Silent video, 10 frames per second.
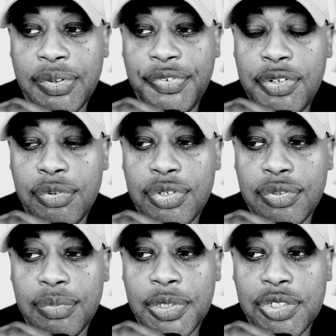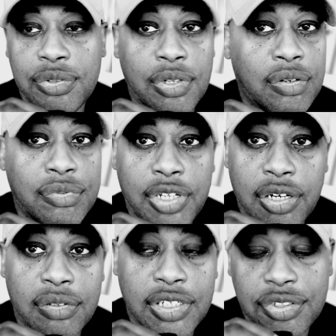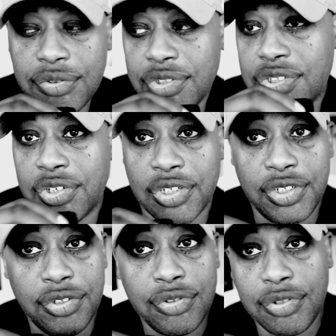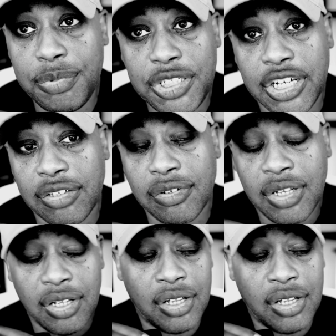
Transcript: with YouTube that you don't know that you just start a YouTube channel